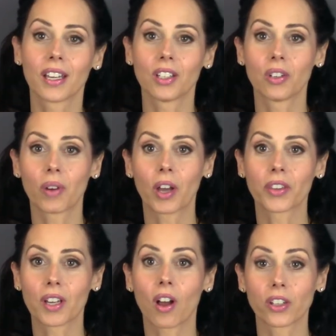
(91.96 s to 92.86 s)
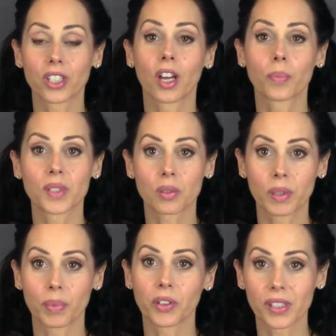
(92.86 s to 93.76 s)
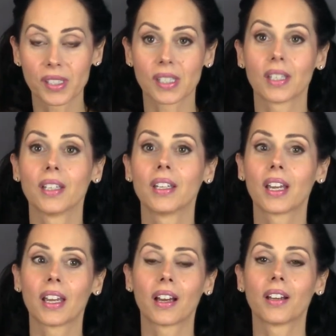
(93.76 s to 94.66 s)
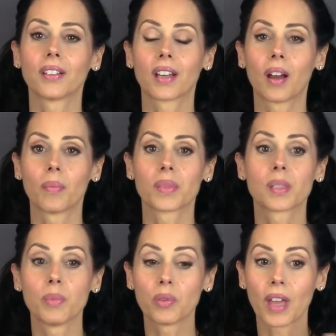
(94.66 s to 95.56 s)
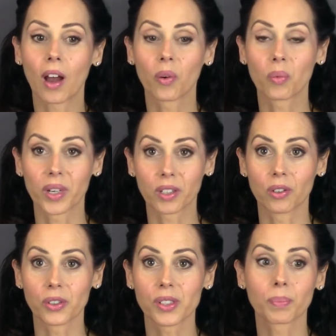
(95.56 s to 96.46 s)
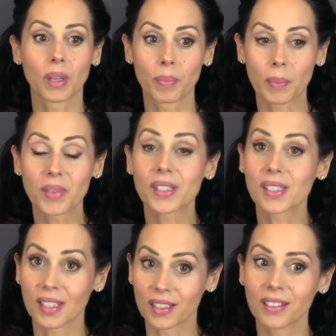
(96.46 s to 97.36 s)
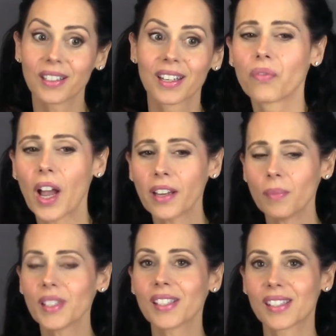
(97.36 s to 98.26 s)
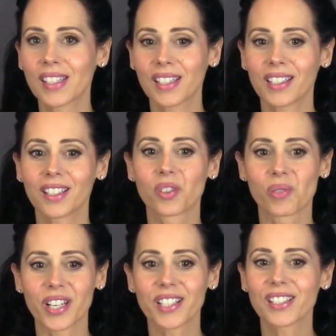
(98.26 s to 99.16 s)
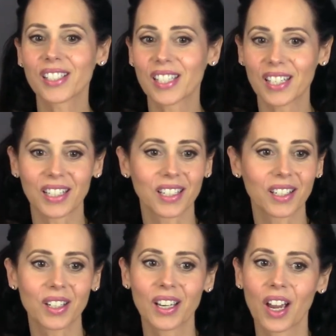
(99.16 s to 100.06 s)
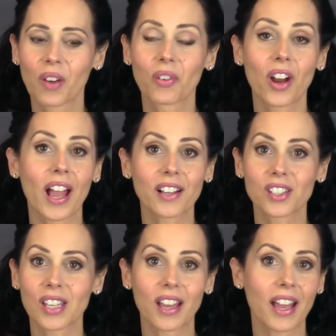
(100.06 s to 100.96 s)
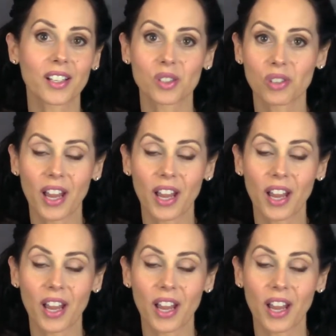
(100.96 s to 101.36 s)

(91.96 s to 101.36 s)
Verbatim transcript: you know, healthy collagen helps to rebuild the skin and um, smooth out wrinkles, plump up the skin. Vitamin C, green tea for ex extra